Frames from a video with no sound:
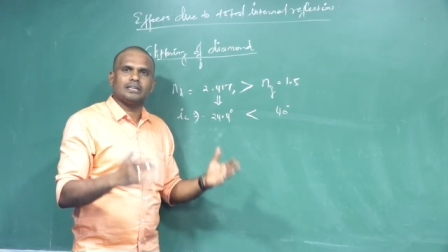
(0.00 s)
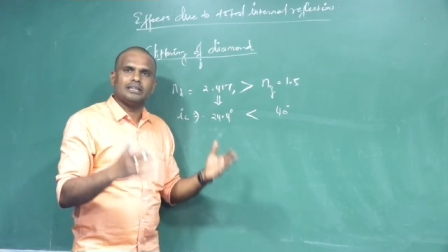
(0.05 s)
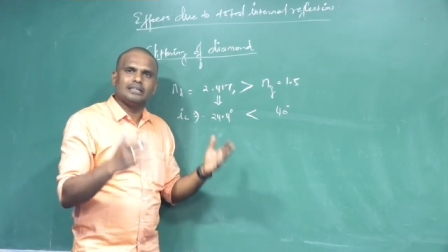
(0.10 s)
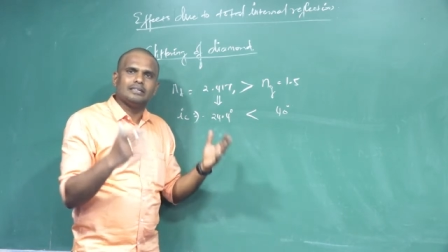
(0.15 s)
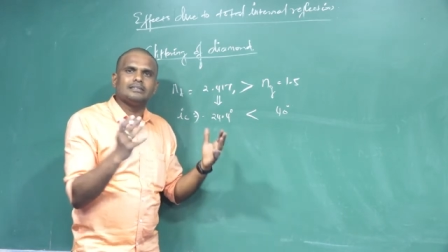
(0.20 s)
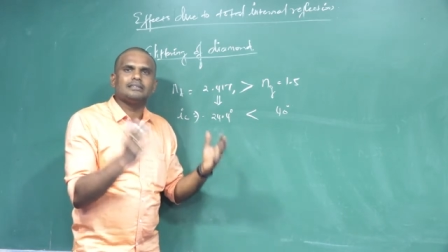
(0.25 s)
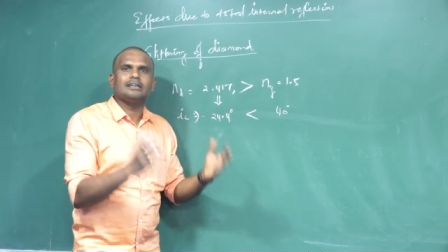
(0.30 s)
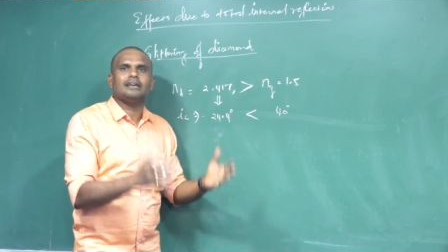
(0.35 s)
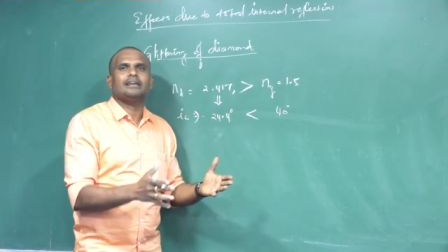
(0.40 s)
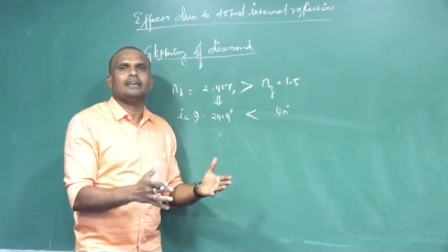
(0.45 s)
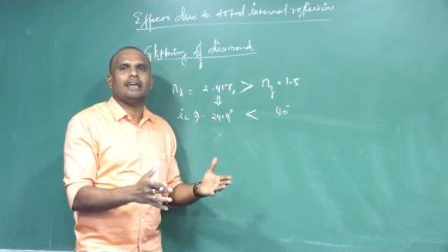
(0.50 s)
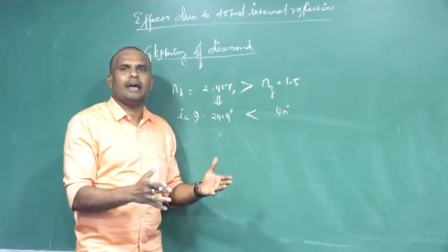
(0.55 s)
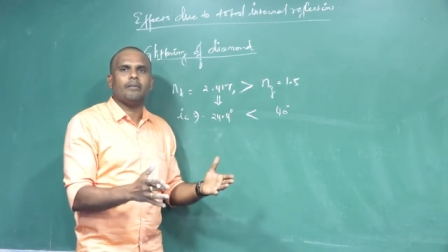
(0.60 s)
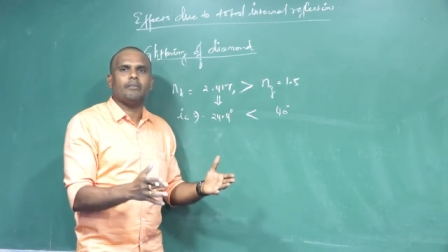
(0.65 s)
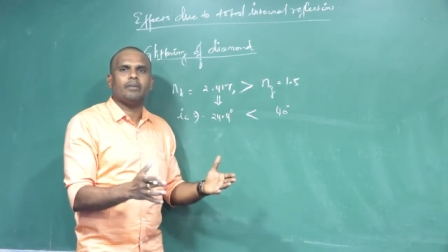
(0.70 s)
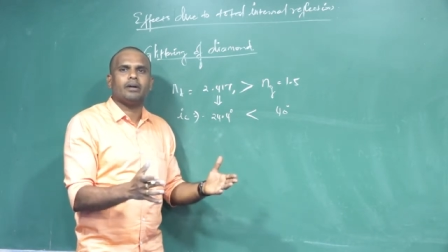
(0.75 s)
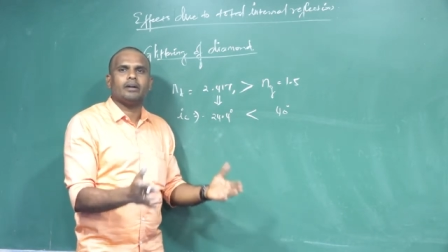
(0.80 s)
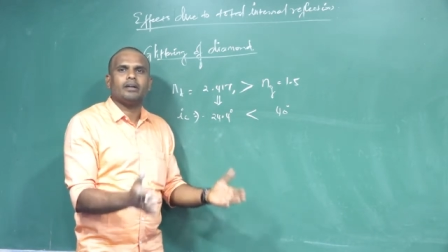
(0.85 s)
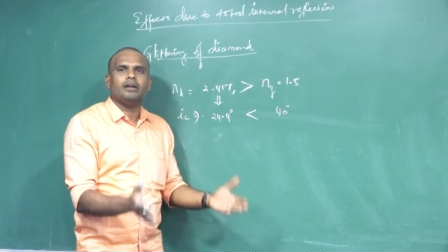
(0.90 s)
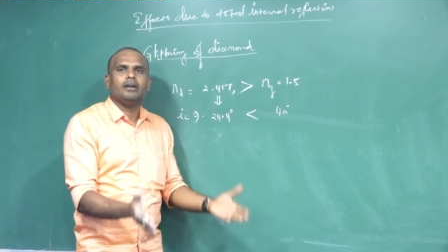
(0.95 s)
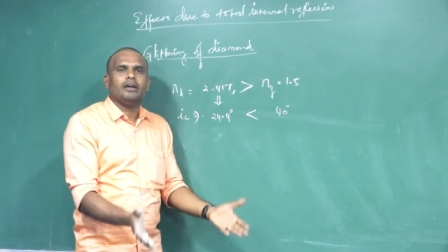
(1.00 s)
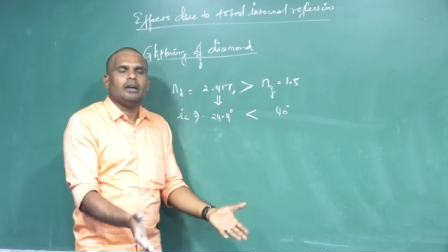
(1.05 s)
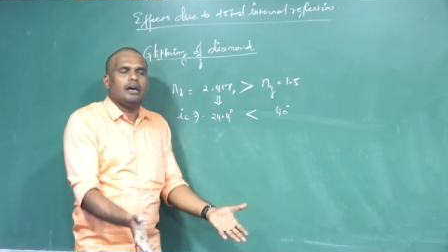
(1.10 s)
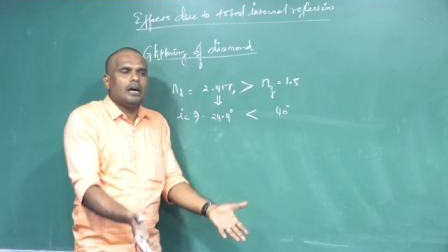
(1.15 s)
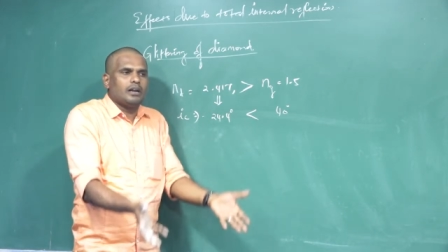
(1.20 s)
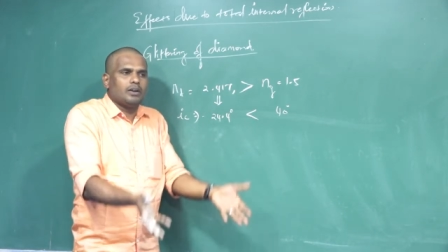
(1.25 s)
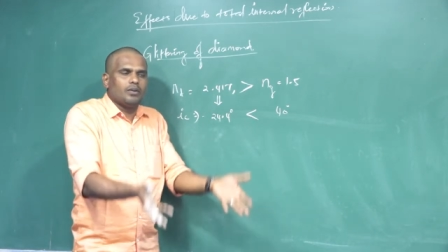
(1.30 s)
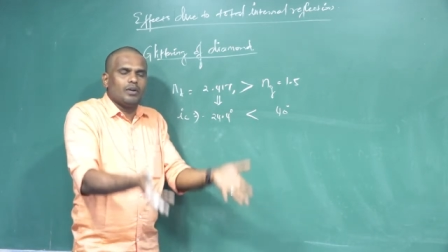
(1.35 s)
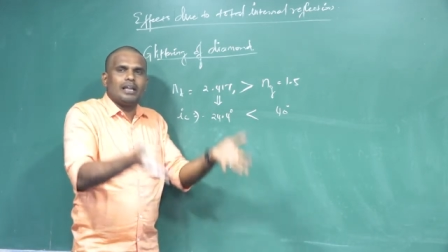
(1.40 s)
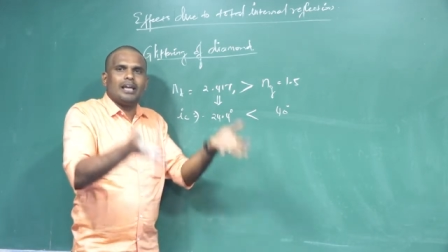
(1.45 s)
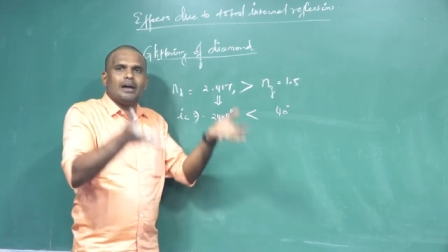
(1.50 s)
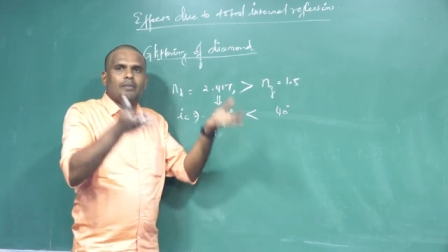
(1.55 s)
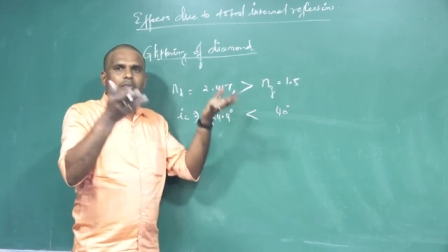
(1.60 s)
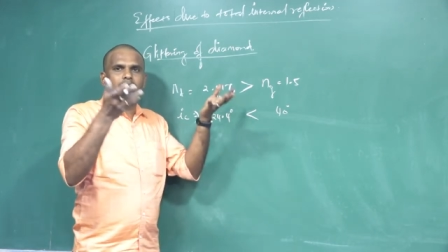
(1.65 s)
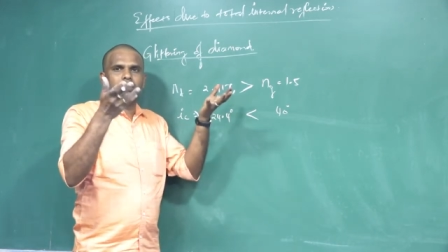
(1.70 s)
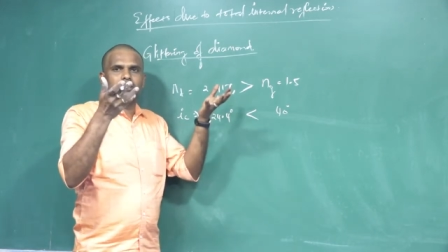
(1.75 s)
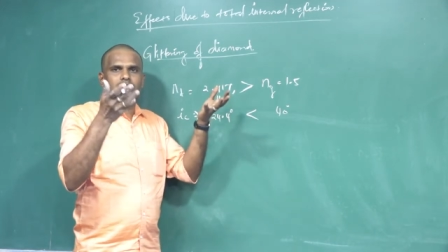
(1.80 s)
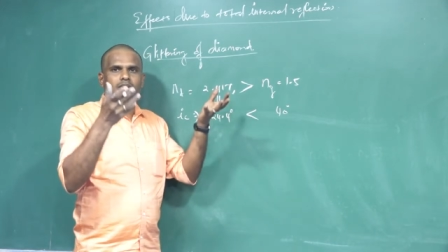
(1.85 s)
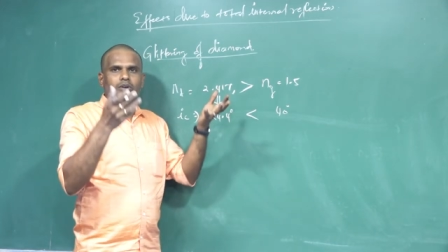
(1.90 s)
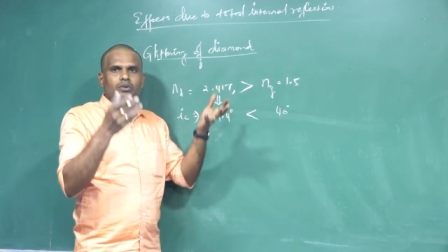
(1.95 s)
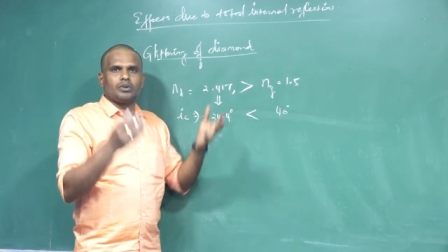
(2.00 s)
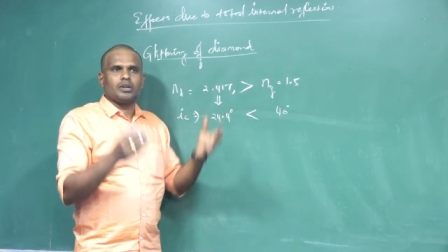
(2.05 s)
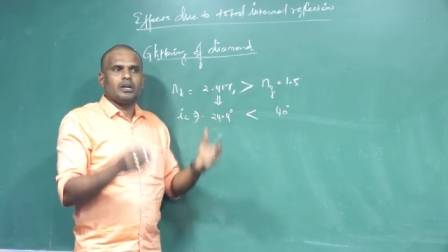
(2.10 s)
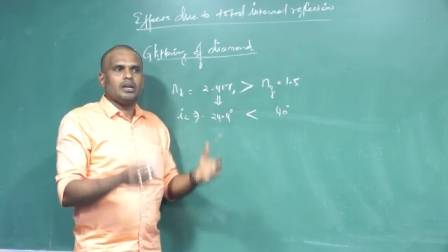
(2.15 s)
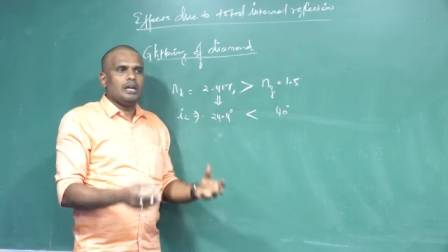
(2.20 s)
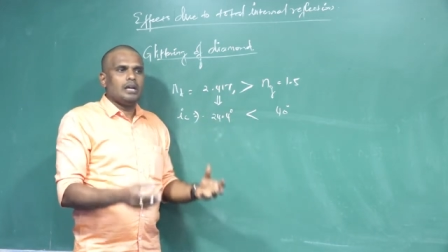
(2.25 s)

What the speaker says: inside diamond and will emerge out.